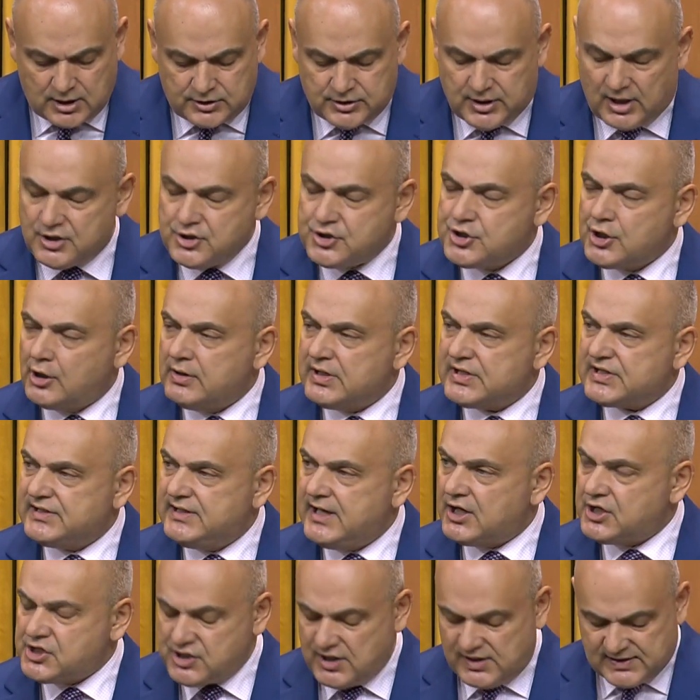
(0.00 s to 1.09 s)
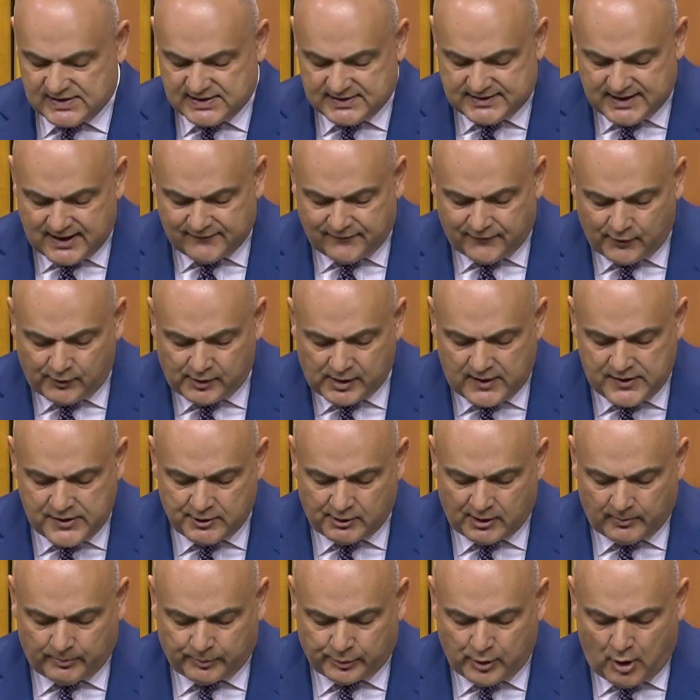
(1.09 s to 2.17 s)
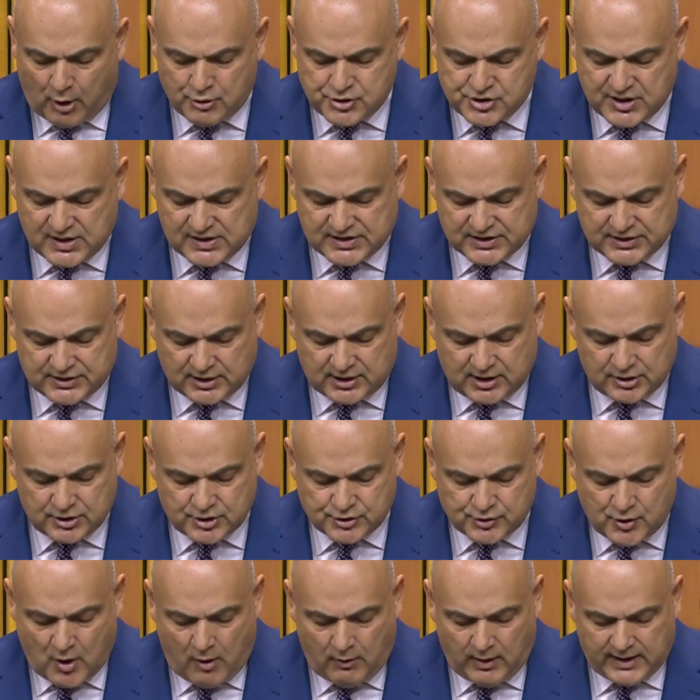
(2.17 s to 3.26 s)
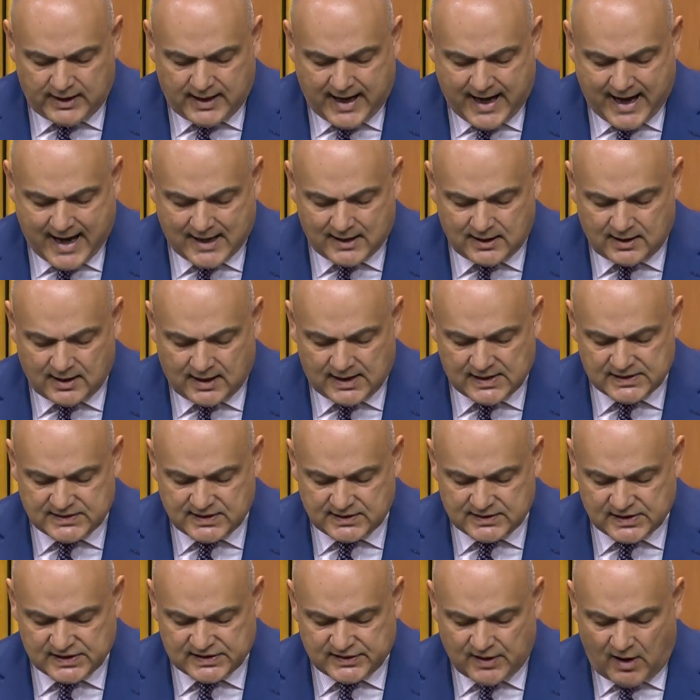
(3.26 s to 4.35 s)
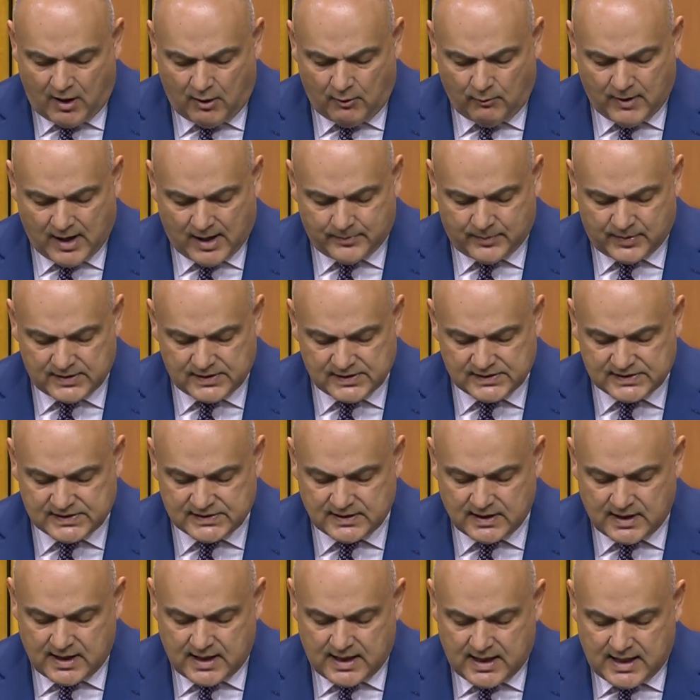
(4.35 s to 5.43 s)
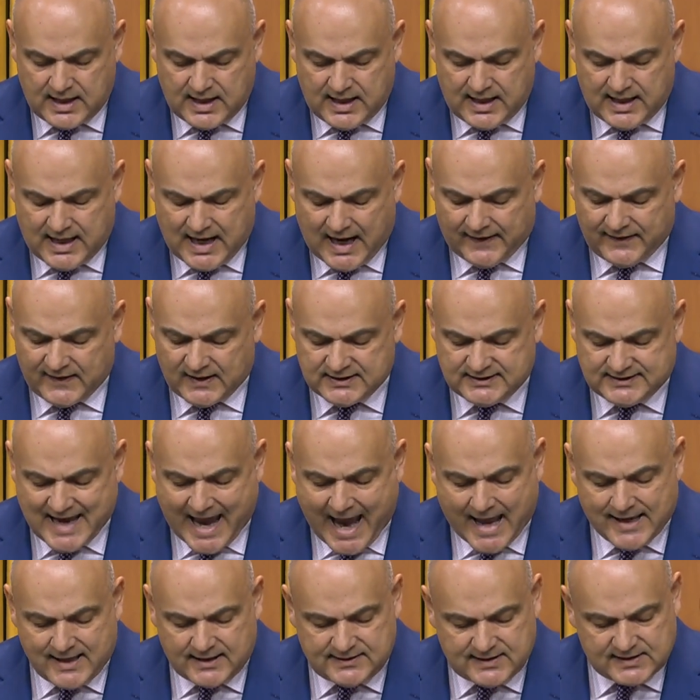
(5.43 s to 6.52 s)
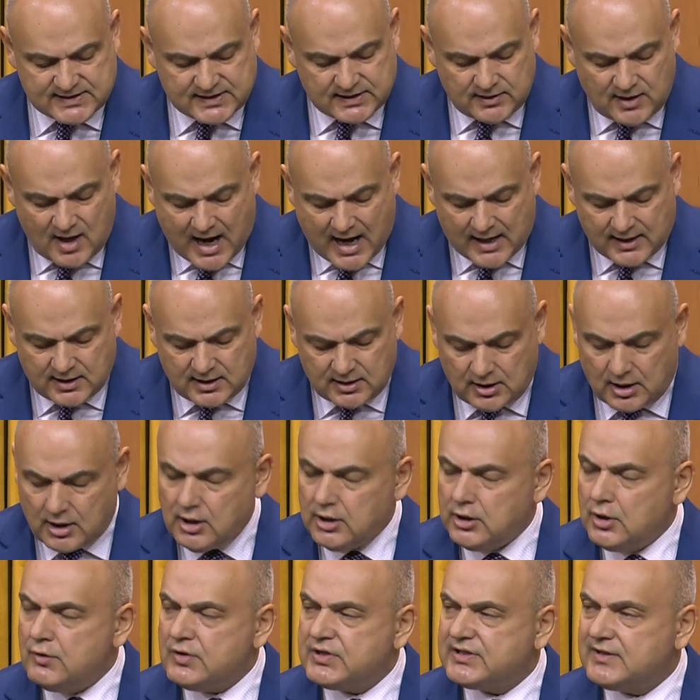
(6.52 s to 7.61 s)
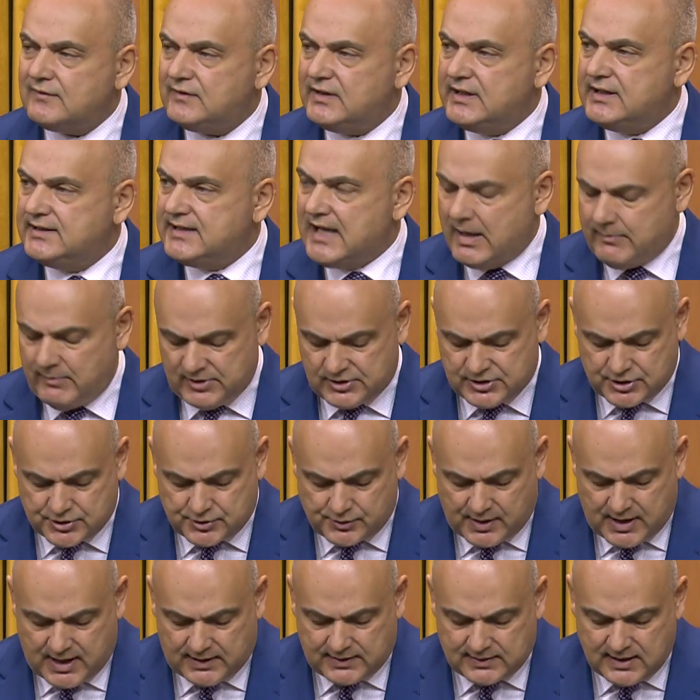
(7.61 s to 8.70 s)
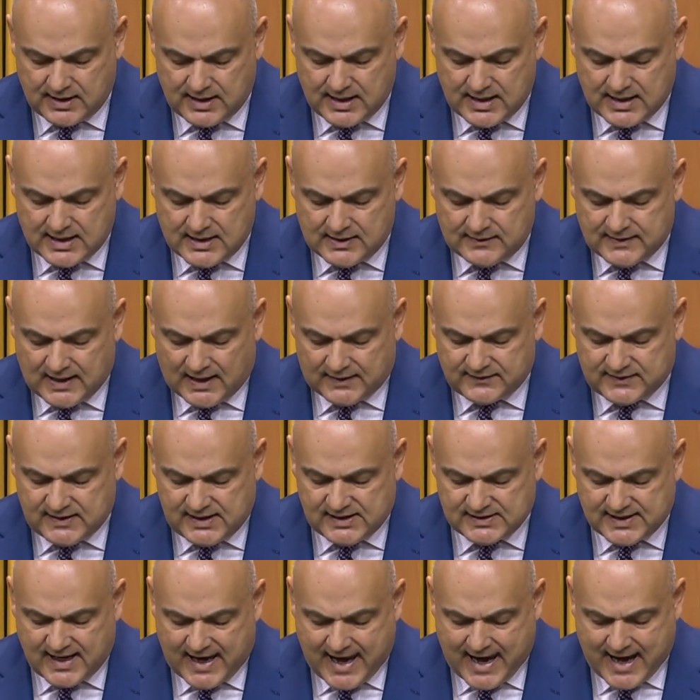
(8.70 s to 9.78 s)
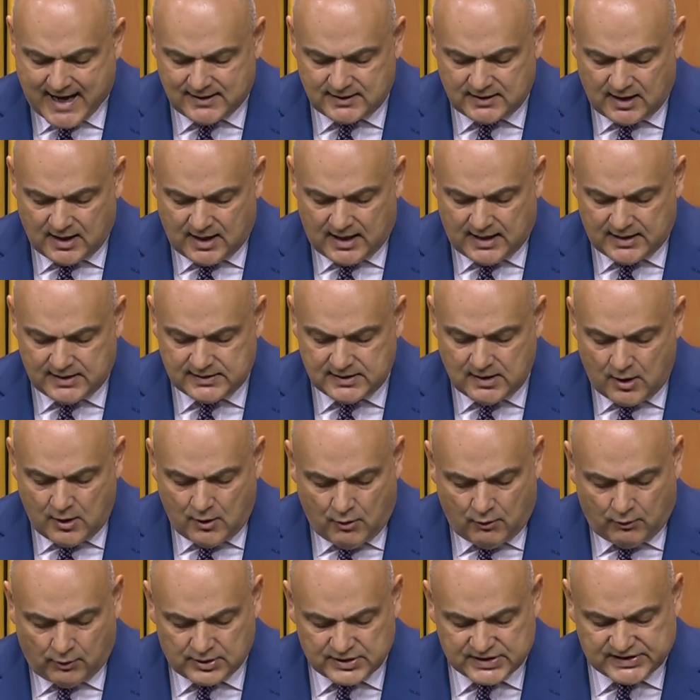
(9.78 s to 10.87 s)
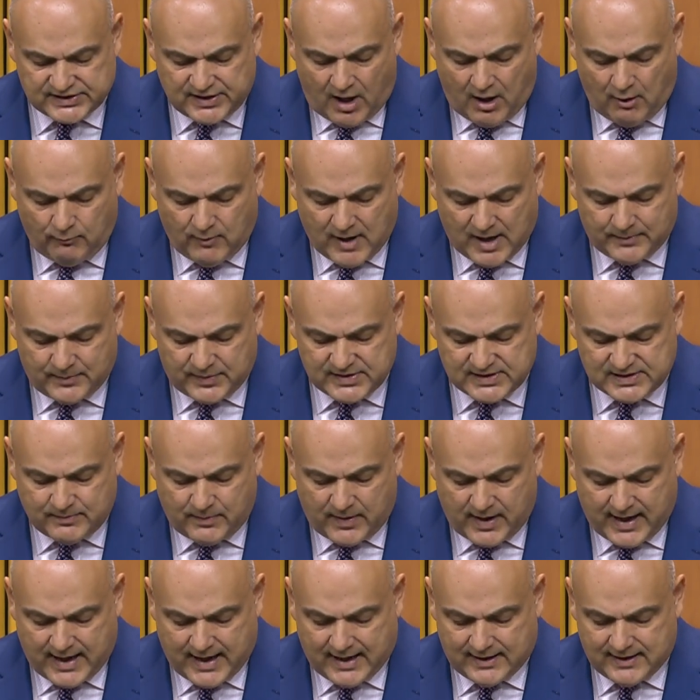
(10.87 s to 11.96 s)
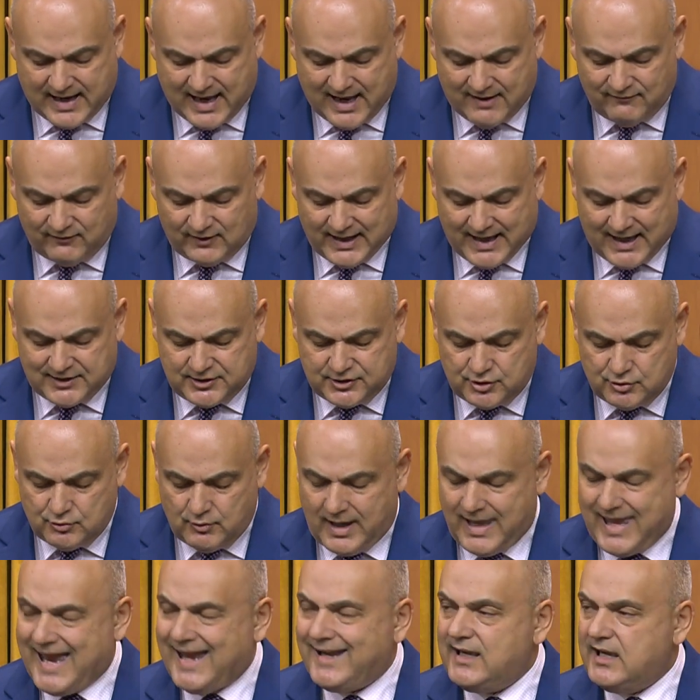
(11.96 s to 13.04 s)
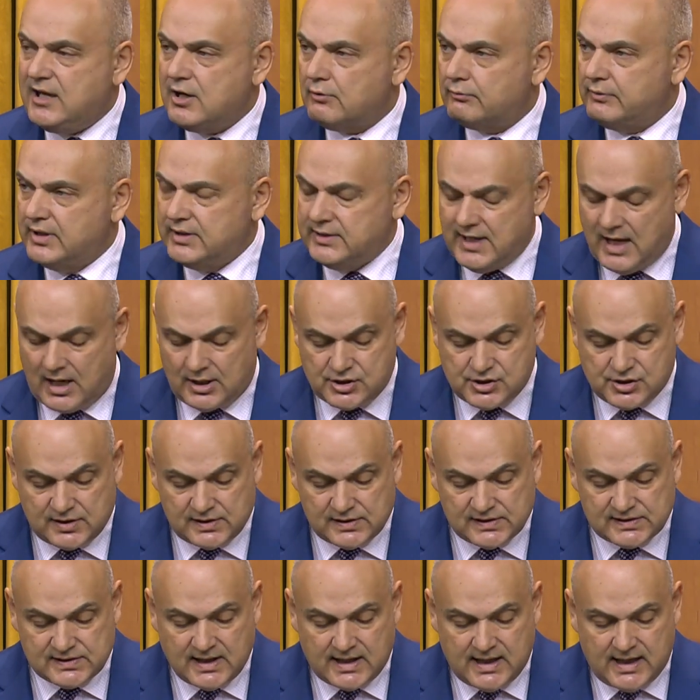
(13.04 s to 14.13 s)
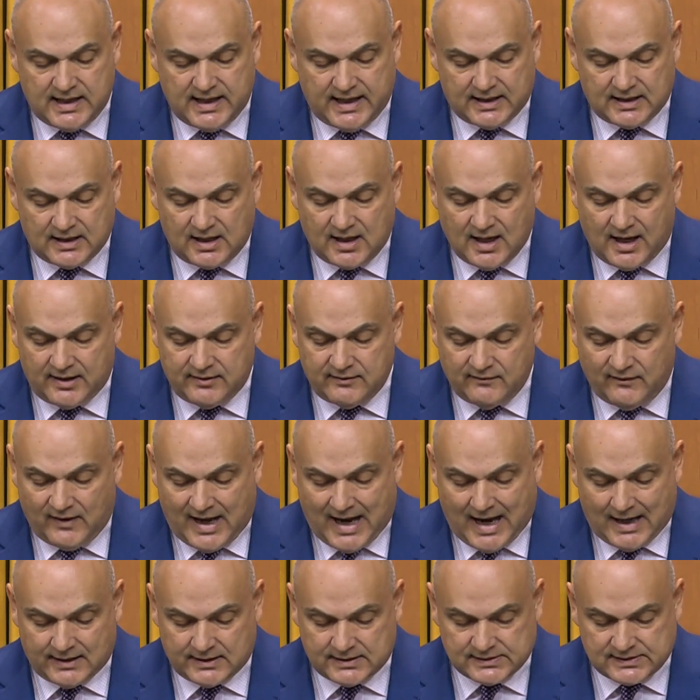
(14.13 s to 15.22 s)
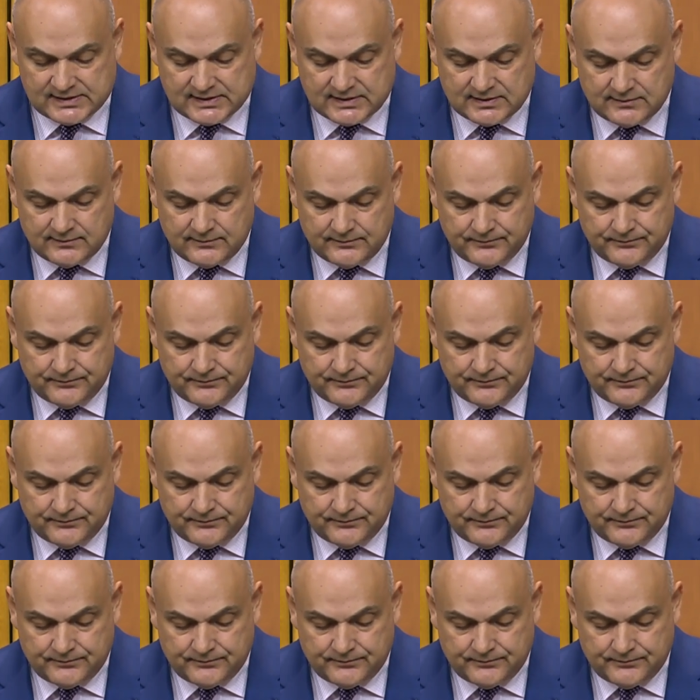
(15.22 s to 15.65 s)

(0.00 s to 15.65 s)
The jurisdictions differ in their approaches to controlling handguns and assault weapons, and the data does not conclusively demonstrate that these handgun or assault weapons bans have led to any reductions in gun violence.